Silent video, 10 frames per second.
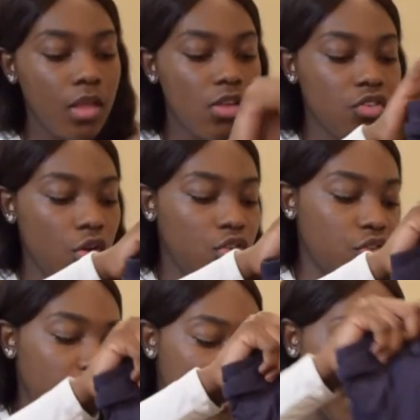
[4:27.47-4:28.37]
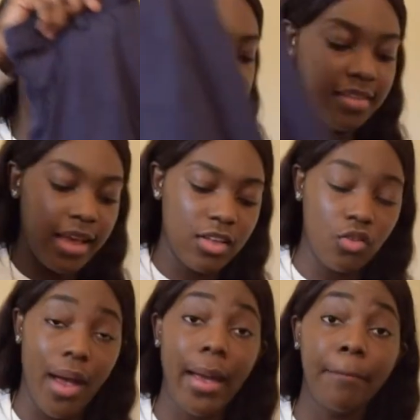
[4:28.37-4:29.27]
So just give me 10 seconds
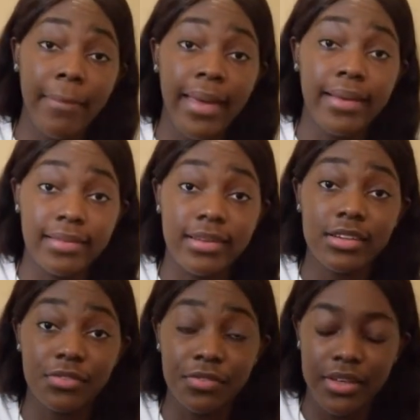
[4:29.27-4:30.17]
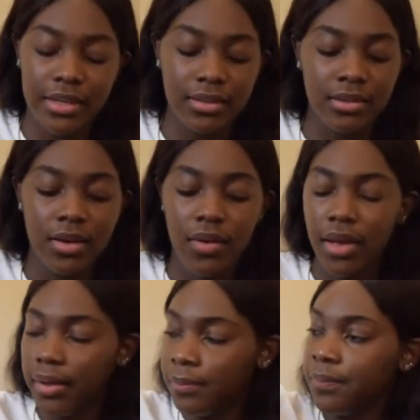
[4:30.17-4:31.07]
so I can make this fit, okay?